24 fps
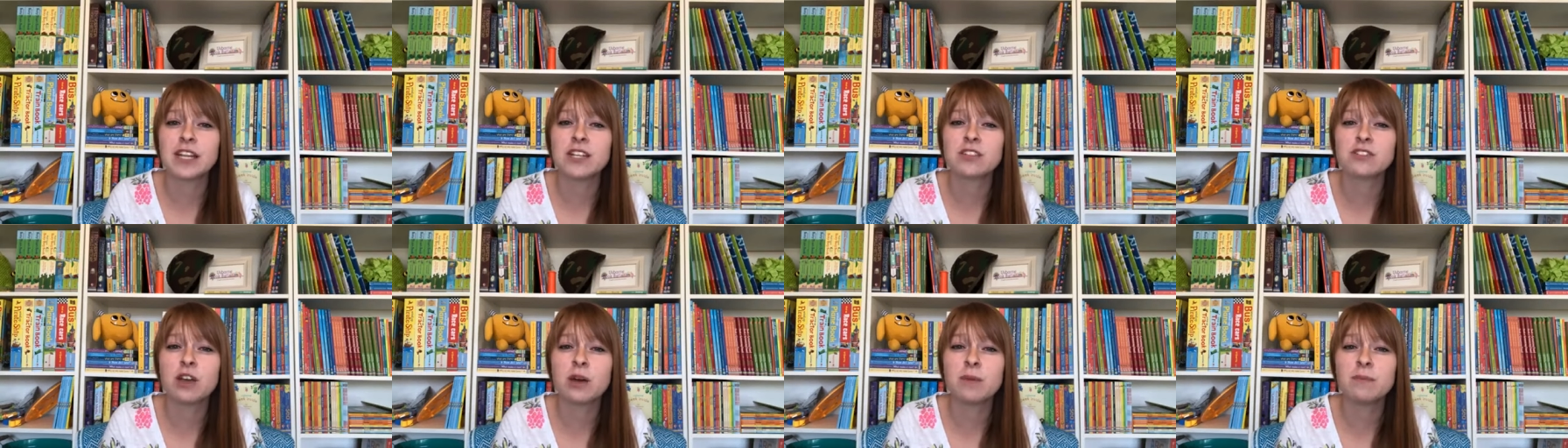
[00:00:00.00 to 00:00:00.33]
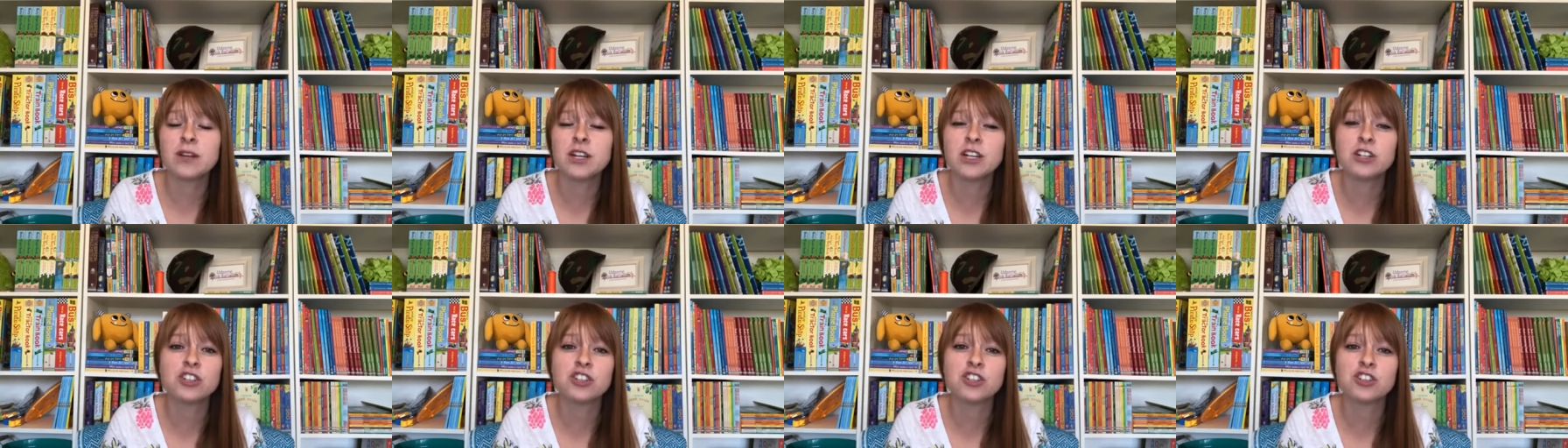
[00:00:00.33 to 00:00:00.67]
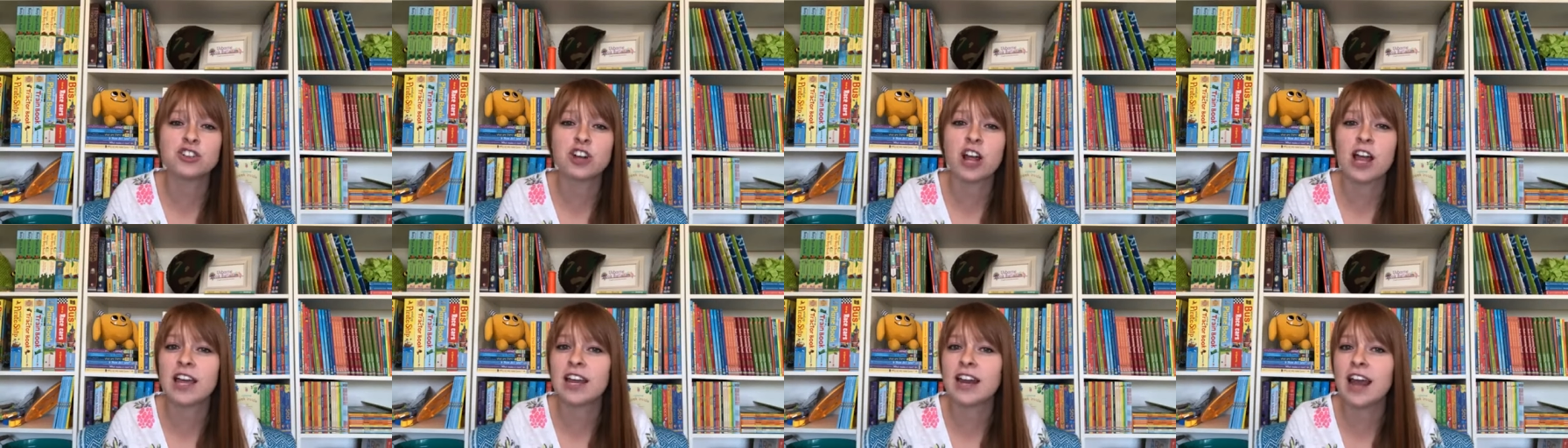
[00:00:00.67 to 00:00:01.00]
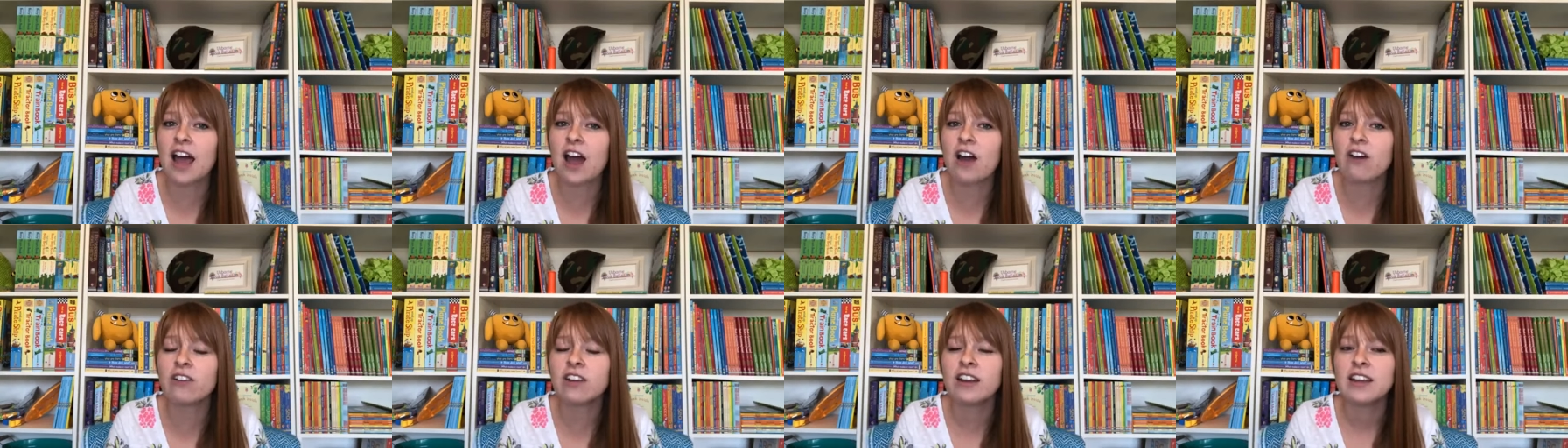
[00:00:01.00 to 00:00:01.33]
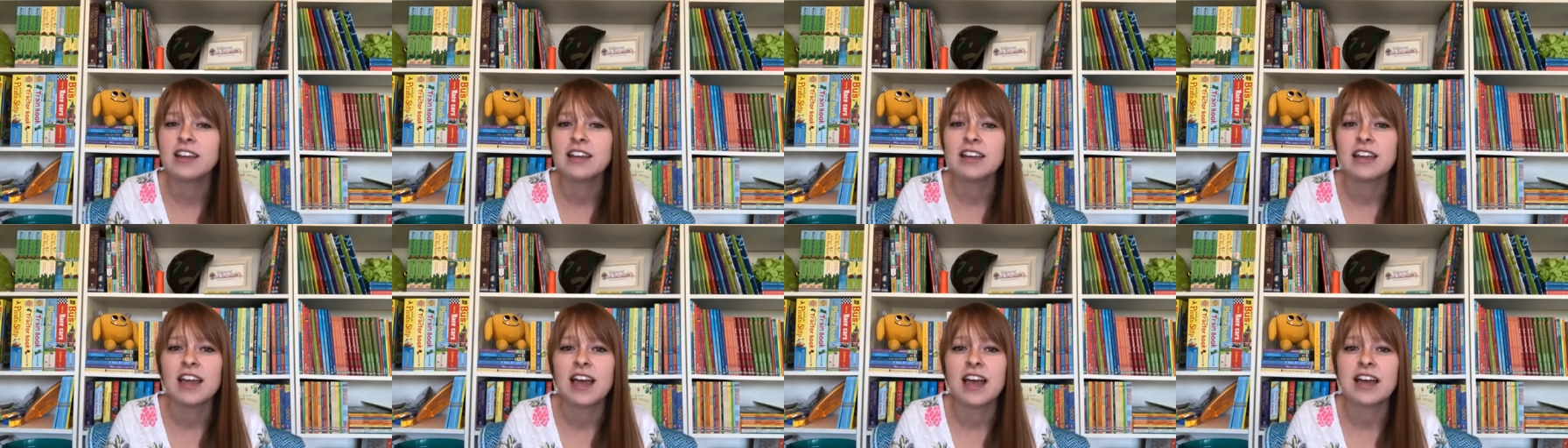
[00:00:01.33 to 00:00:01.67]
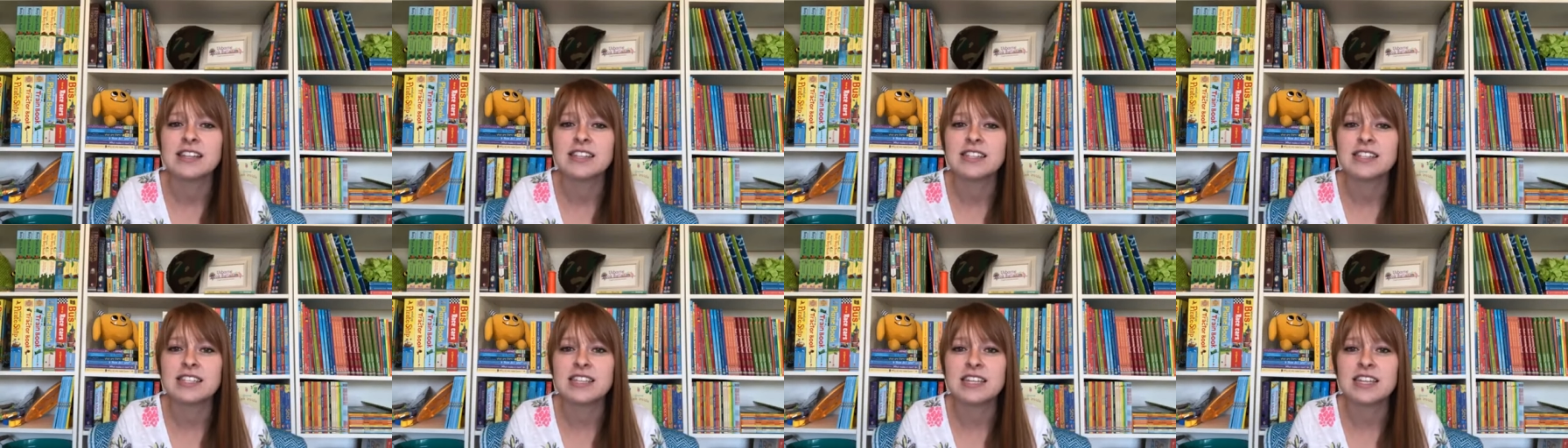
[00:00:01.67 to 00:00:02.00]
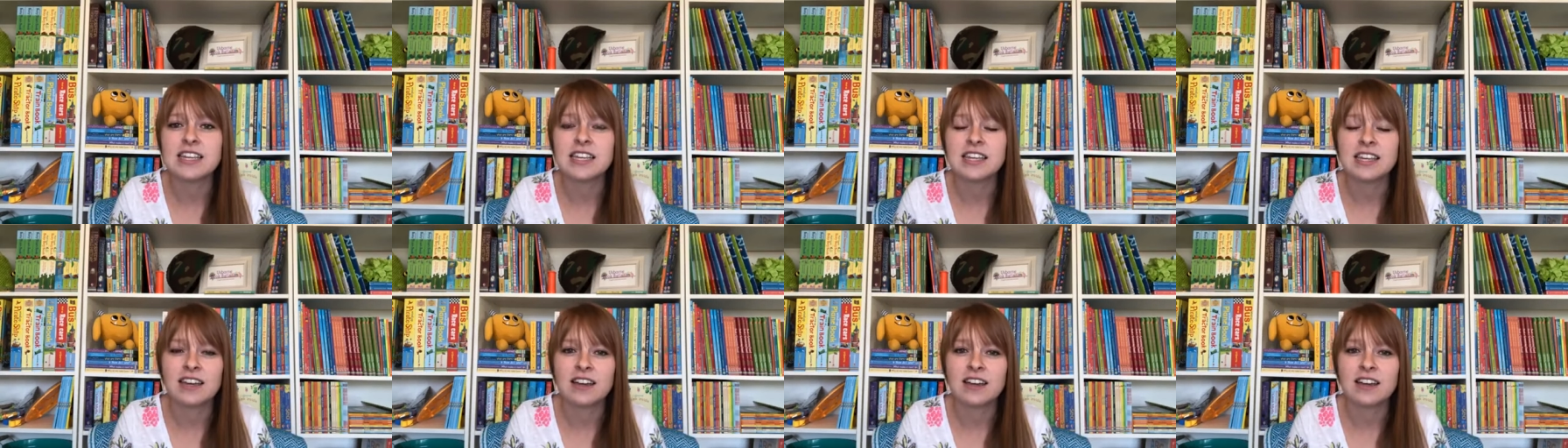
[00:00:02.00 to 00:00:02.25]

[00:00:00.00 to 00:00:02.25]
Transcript: So I'm going to just try it out and see